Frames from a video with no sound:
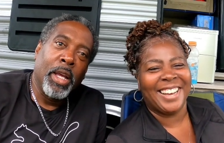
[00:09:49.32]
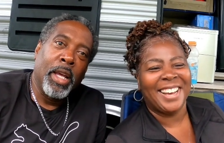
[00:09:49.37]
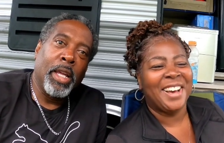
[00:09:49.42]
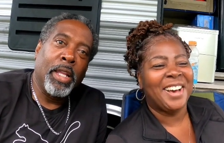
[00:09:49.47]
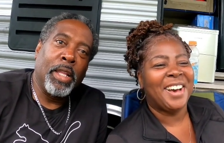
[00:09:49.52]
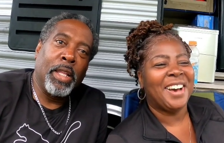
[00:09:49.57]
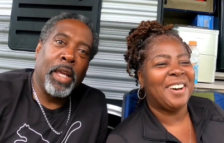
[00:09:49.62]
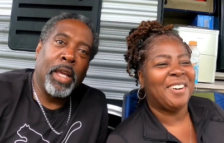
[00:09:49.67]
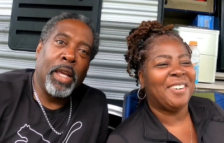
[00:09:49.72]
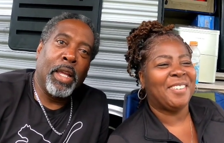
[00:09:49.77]

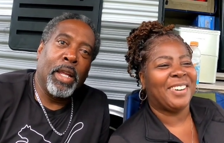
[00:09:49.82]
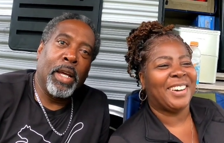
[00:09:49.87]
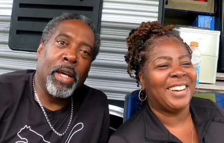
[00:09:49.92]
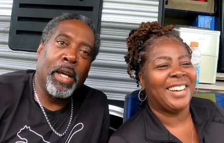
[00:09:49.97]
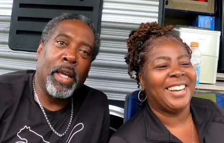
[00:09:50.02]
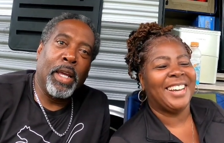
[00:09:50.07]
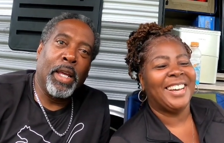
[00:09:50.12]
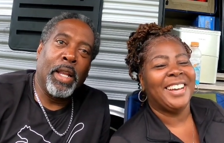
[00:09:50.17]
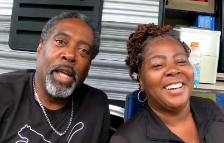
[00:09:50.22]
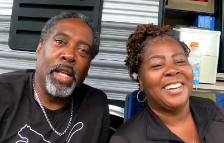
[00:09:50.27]
Speaker 1: And then
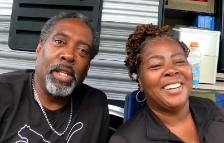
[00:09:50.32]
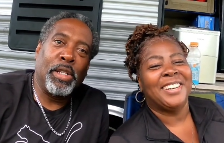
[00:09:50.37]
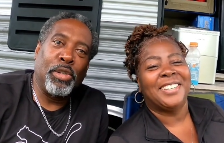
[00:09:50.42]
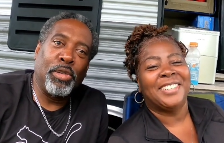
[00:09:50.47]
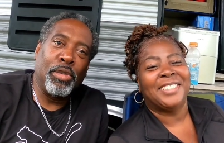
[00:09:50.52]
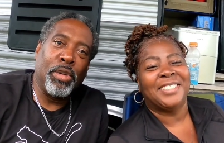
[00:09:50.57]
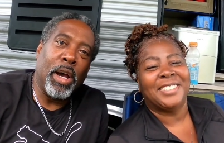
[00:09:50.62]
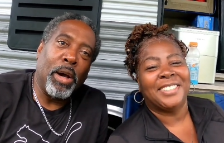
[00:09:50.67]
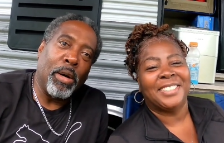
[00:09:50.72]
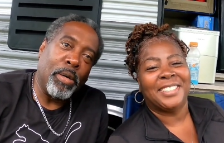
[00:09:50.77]
uh, he'll
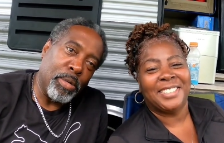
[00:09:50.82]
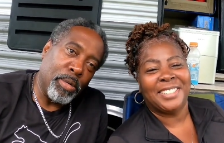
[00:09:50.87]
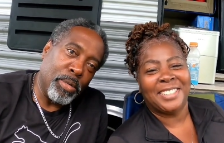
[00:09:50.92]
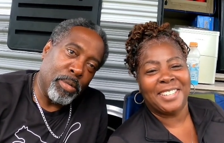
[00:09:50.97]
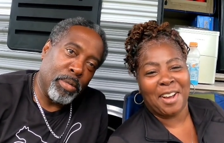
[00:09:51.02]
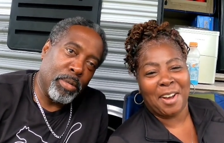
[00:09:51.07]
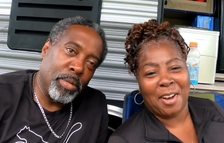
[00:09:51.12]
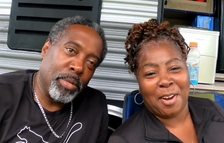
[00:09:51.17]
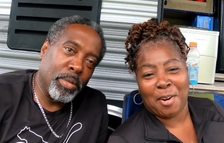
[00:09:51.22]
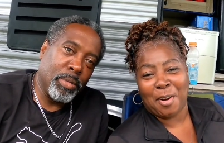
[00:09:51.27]
let you know.
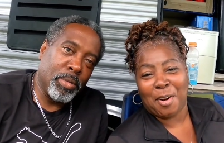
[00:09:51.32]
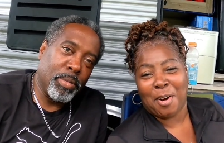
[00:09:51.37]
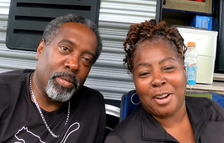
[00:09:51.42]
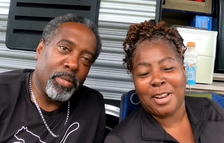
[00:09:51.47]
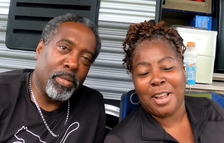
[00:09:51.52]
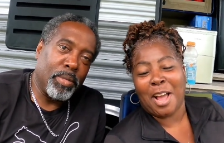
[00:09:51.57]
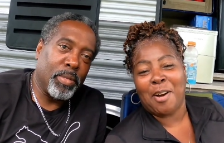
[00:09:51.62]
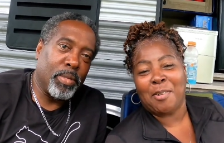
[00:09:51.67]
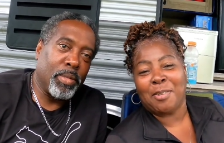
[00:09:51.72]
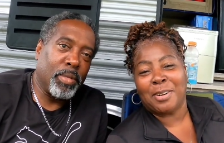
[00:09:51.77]
Speaker 2: Oh,
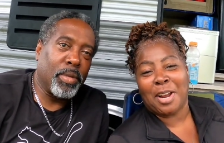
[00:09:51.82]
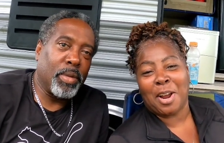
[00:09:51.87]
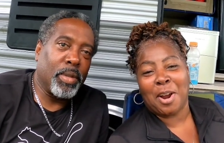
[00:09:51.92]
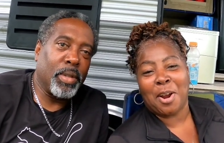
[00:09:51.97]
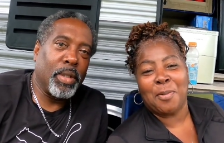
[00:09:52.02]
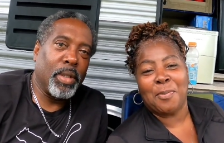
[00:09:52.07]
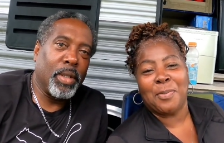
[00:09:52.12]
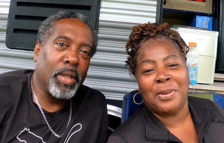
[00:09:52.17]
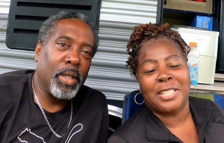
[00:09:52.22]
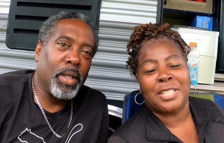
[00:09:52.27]
or y'all would have
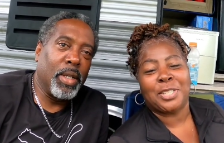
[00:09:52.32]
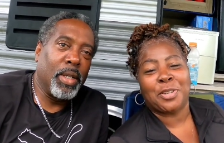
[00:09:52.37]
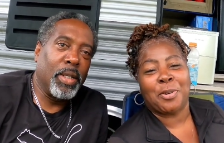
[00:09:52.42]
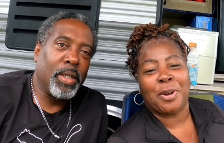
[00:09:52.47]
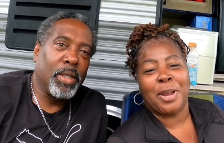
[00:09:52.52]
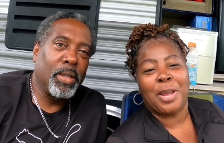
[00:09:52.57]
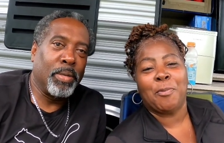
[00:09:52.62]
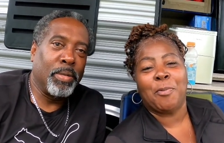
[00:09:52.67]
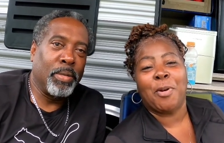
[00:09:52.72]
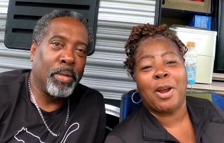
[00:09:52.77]
heard me
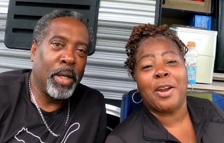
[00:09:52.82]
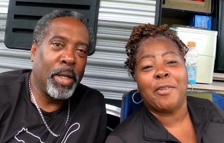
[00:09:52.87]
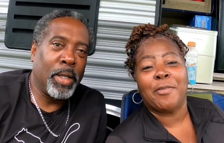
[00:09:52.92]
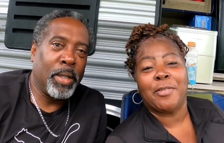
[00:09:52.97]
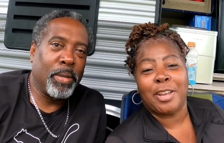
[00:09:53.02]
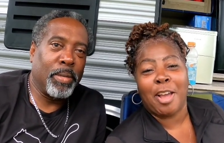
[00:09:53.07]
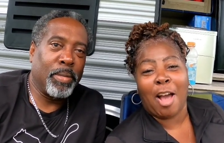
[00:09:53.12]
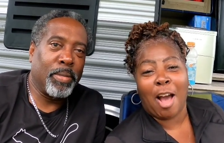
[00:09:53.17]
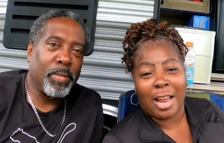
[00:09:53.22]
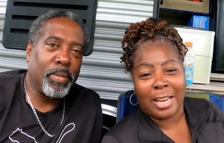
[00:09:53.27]
scream
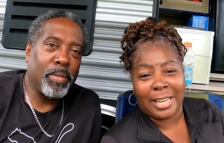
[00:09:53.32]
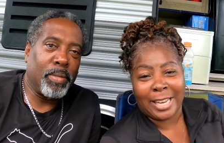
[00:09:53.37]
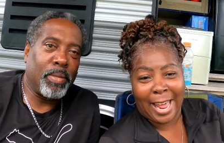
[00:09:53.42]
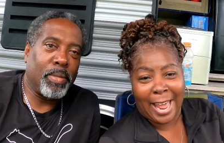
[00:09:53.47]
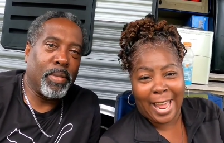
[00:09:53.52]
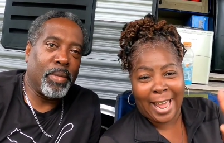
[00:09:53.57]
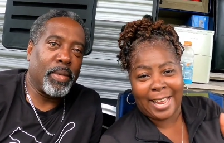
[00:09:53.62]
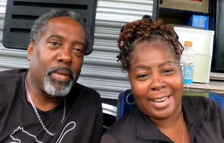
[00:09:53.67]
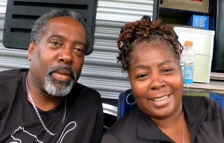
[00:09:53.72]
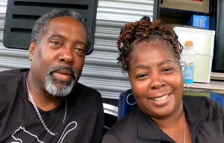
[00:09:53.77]
wherever y'all
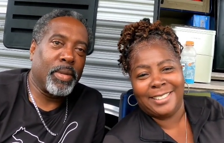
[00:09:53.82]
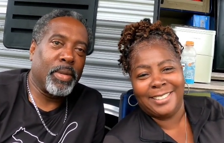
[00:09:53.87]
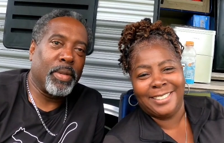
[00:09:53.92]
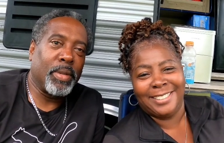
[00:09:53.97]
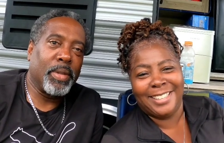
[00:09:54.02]
at.